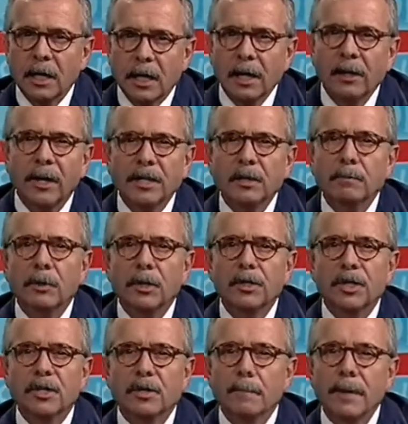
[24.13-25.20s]
Cutler has
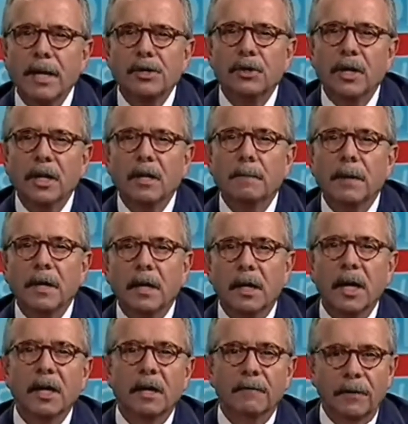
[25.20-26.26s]
emerged as the major independent
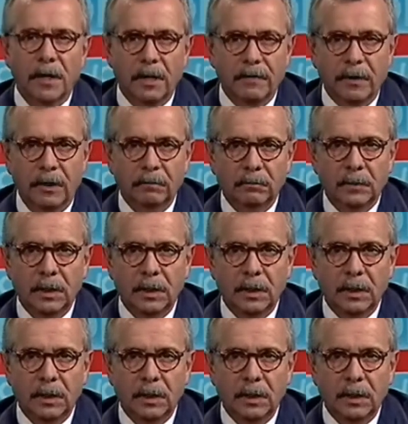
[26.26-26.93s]
candidate for governor.